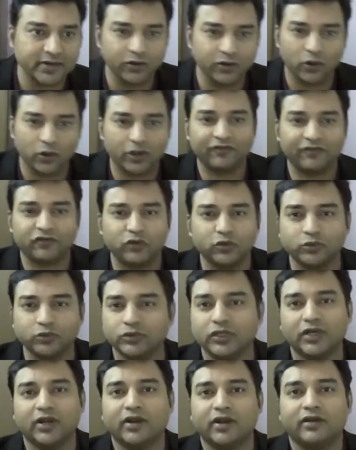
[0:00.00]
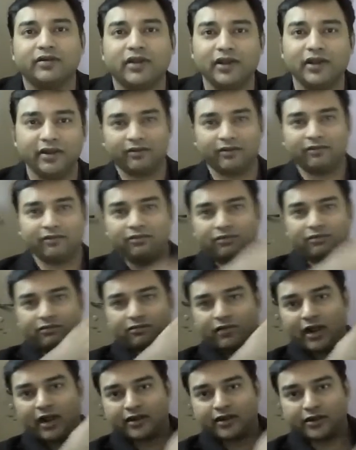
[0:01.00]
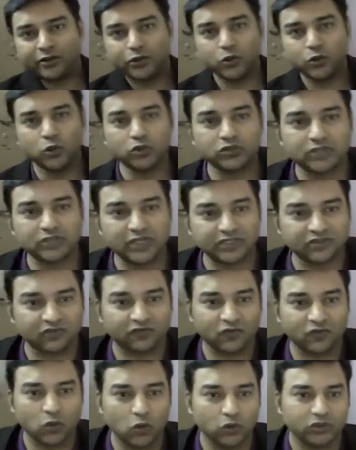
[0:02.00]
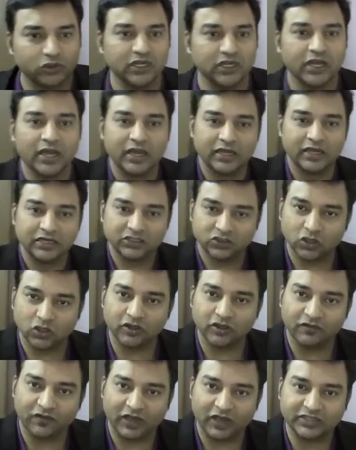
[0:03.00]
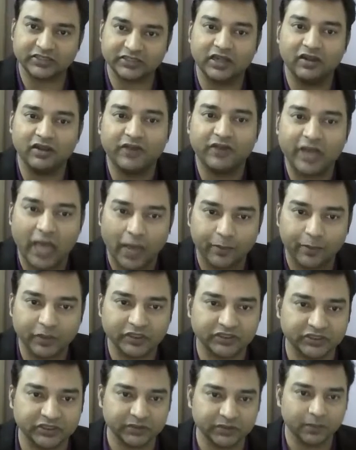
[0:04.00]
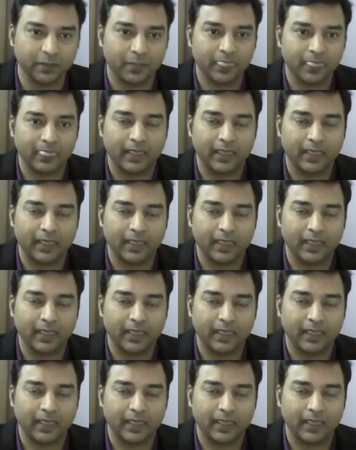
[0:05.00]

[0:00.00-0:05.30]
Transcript: You don't have to really write a huge list of codes. So the faster delivery happens.